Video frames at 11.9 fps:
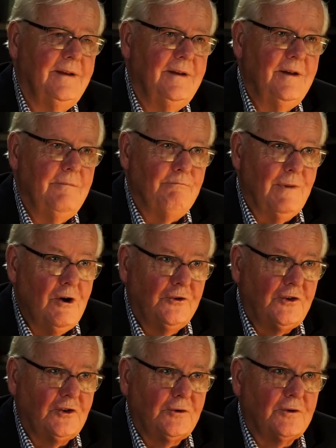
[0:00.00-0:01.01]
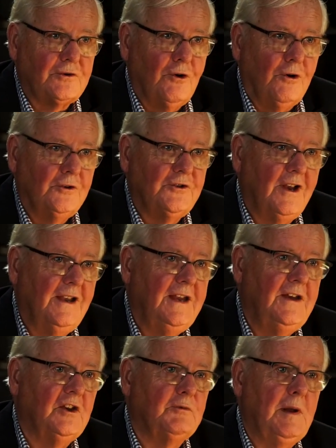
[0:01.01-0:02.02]
Moses was called to lead
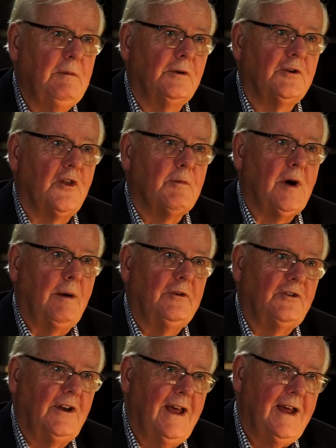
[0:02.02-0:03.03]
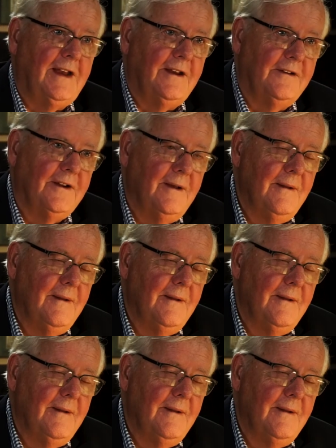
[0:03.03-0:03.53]
his people to the promised land.